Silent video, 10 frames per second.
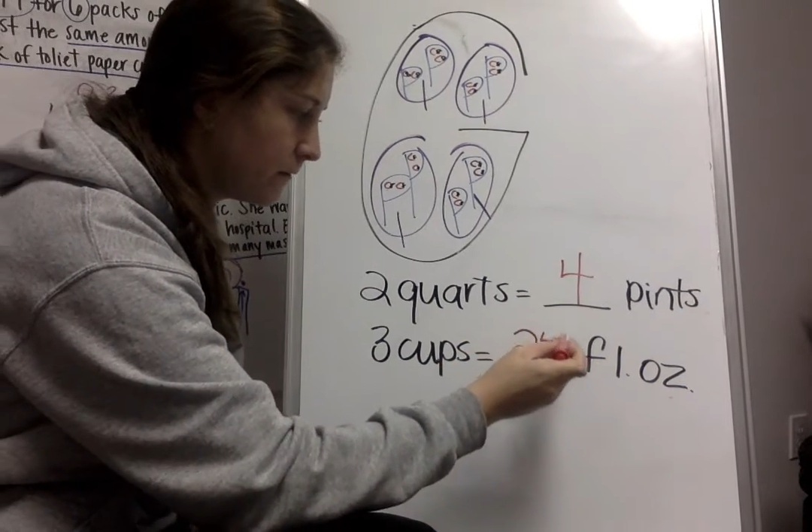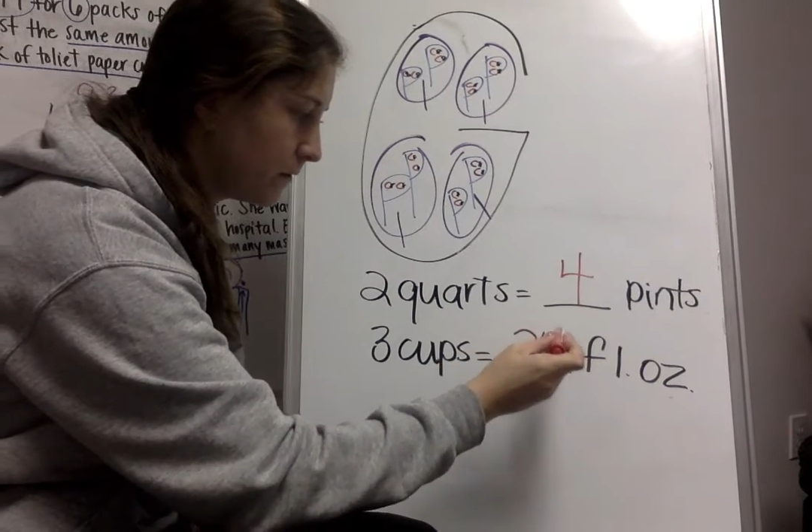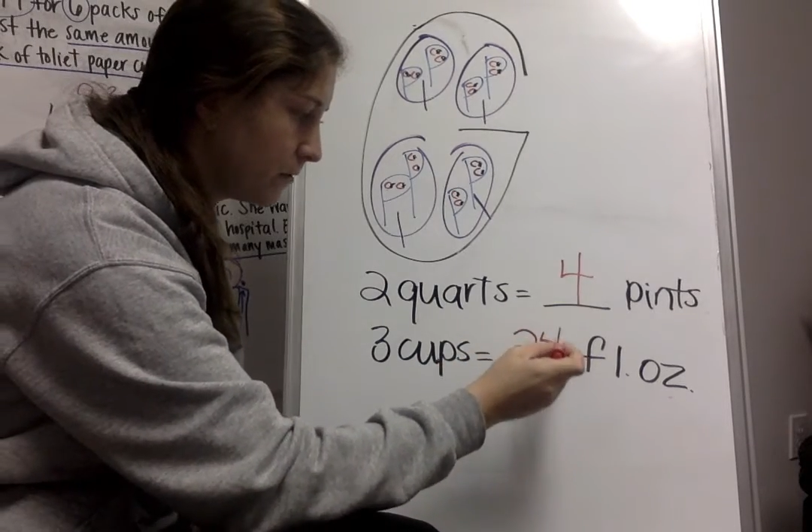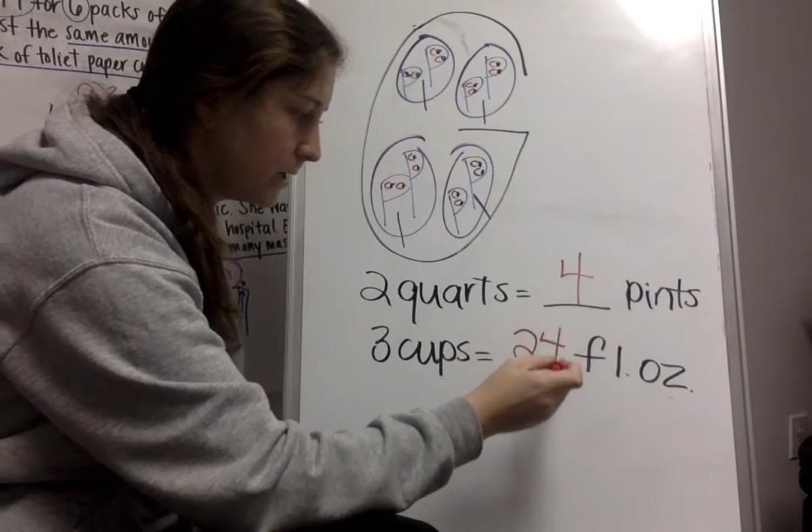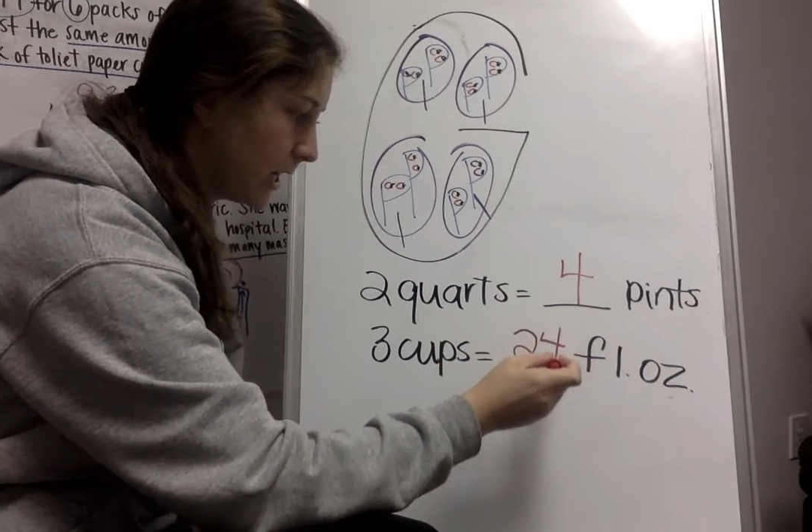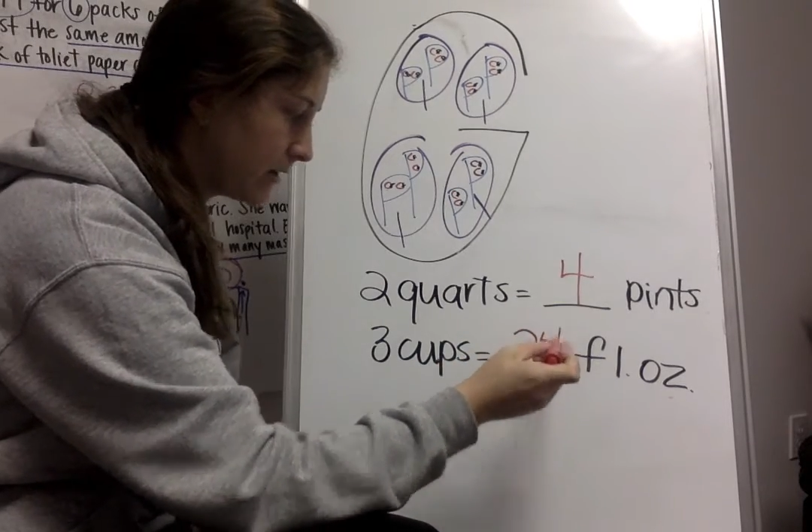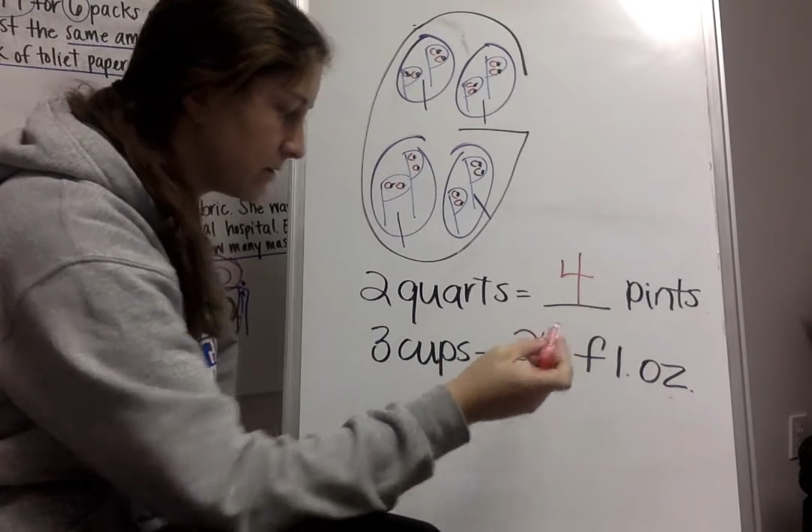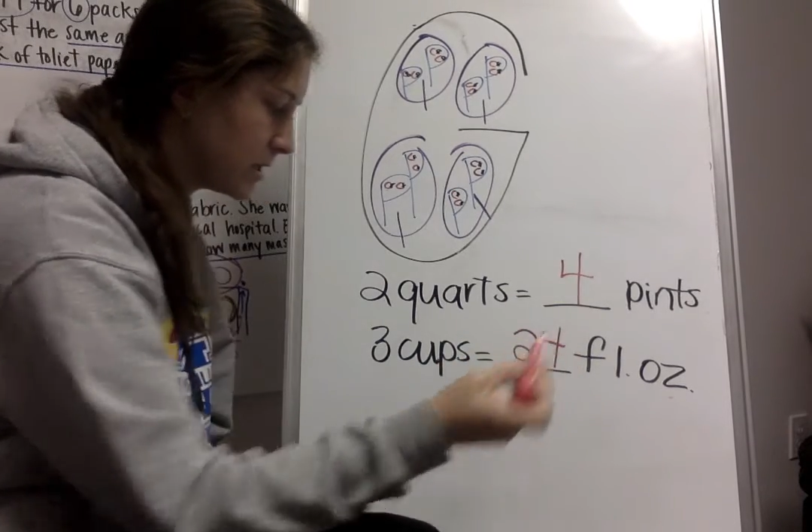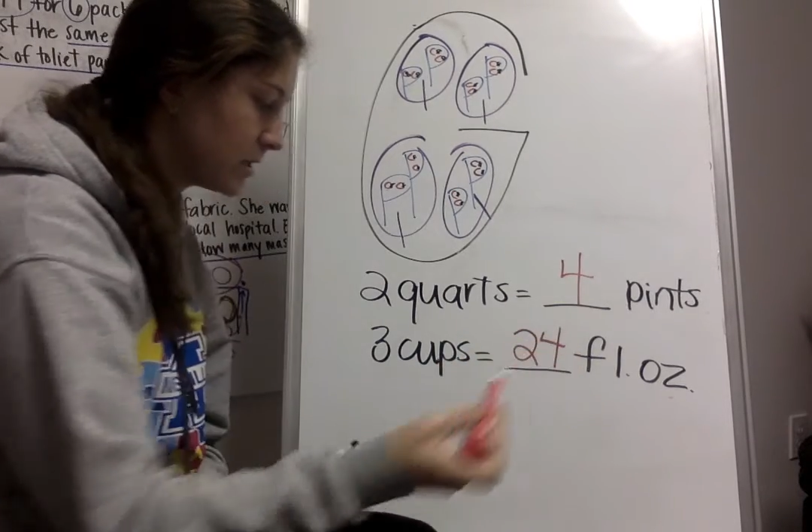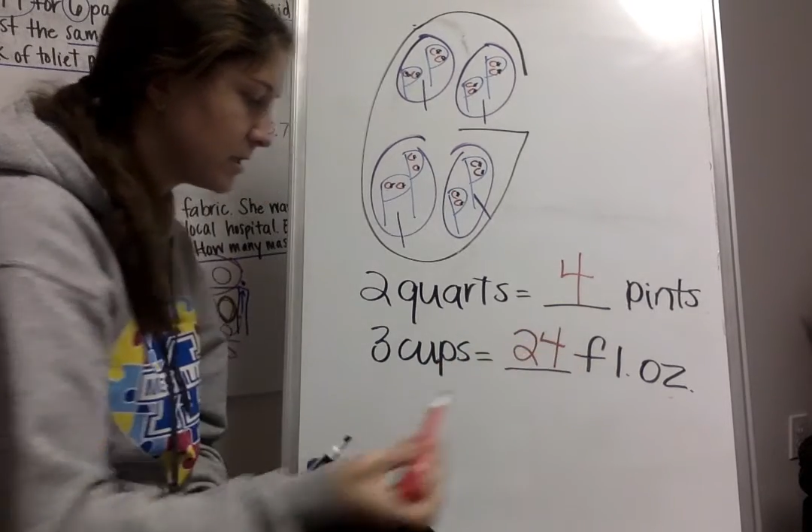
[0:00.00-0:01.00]
fluid
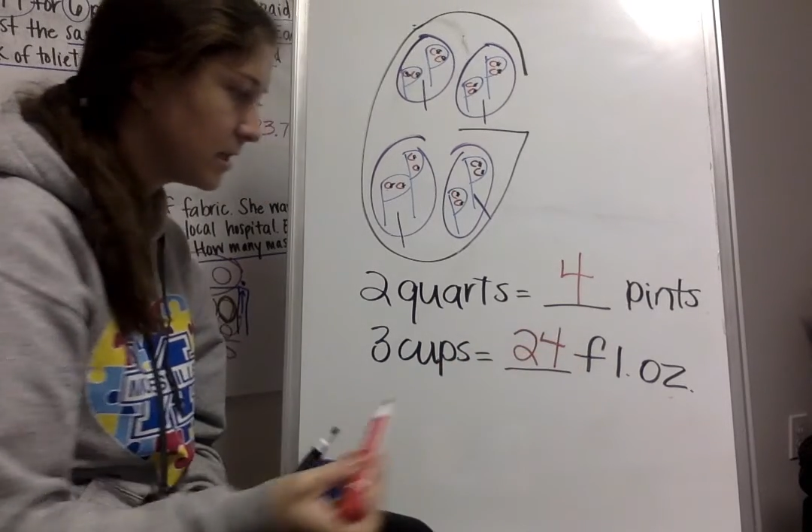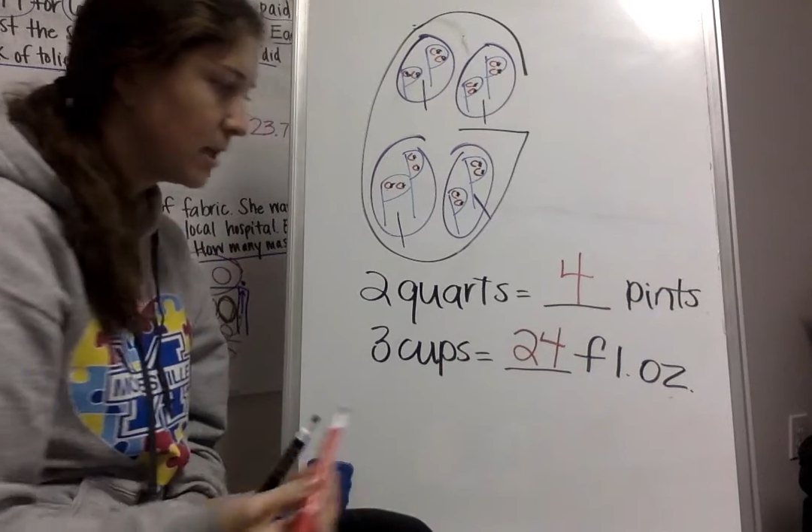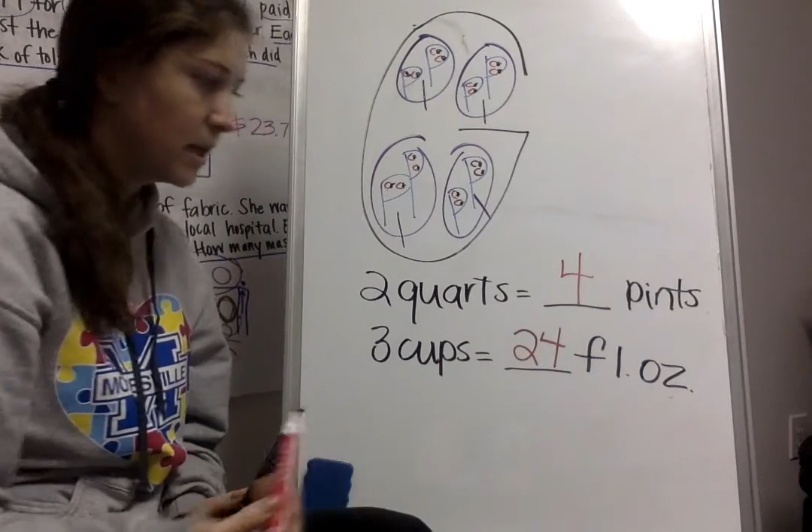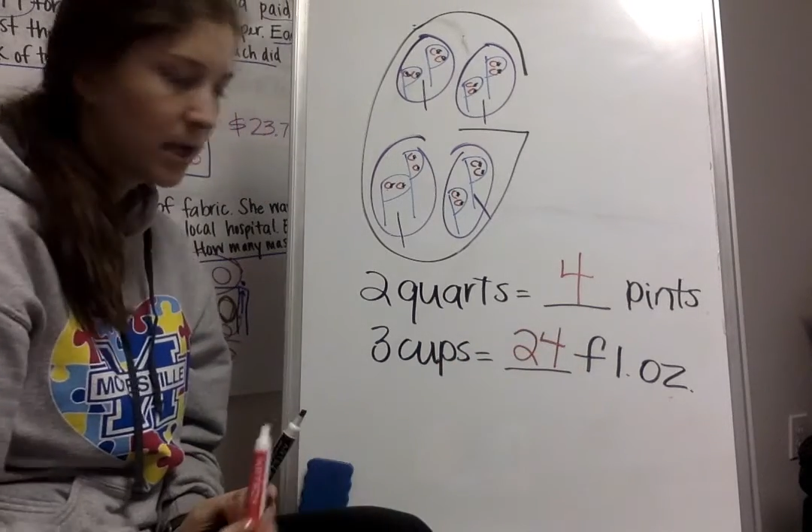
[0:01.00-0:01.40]
ounces